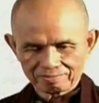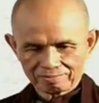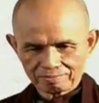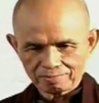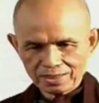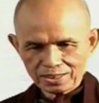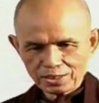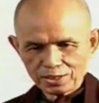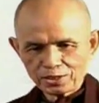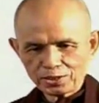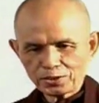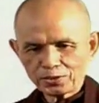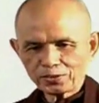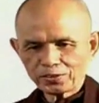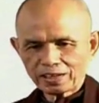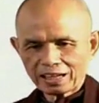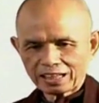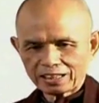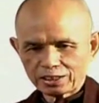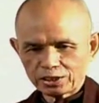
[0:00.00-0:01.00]
between you
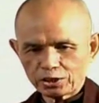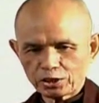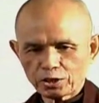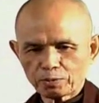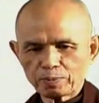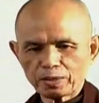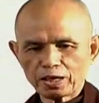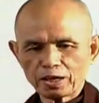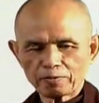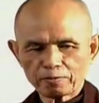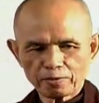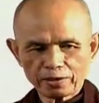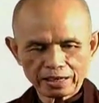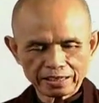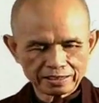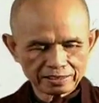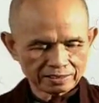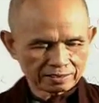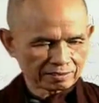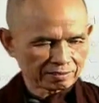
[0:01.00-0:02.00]
and your beloved
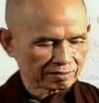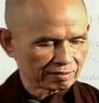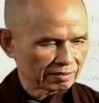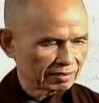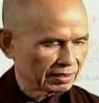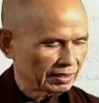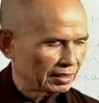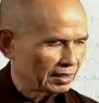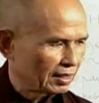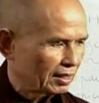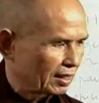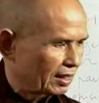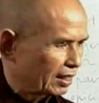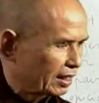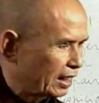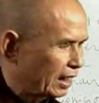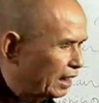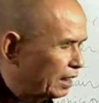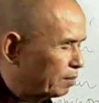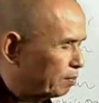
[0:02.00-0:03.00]
one
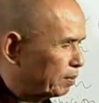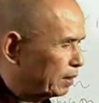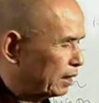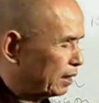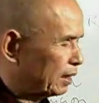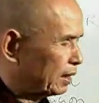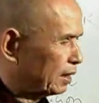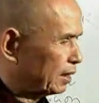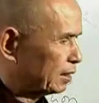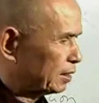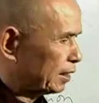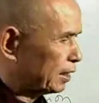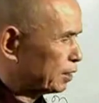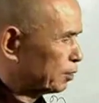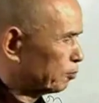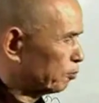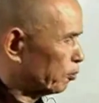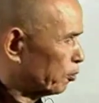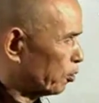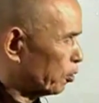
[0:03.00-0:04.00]
can be
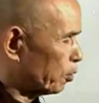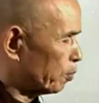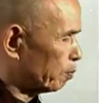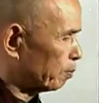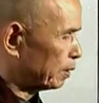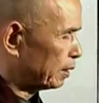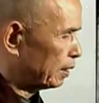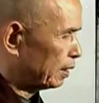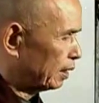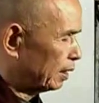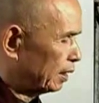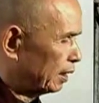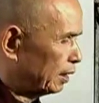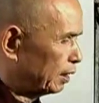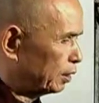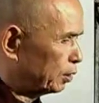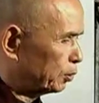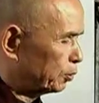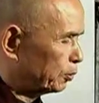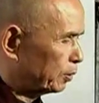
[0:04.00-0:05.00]
transformed
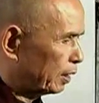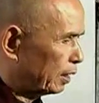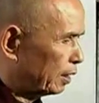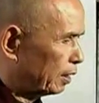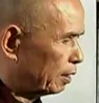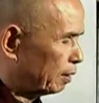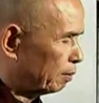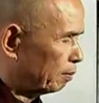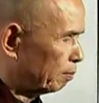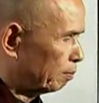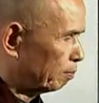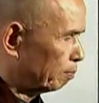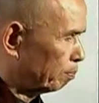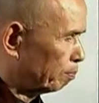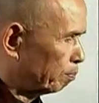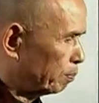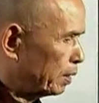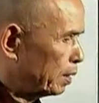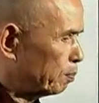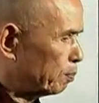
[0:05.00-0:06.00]
into a
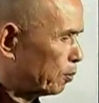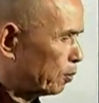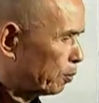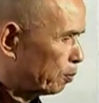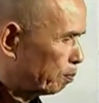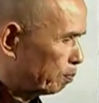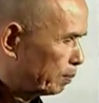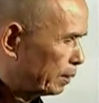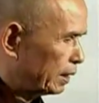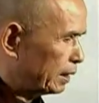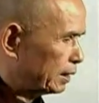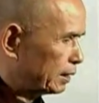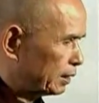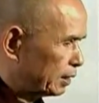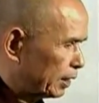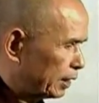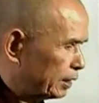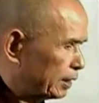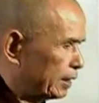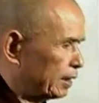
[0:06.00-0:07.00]
people peace
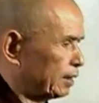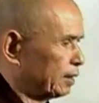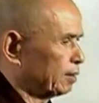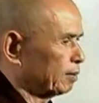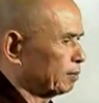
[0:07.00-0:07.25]
treaty.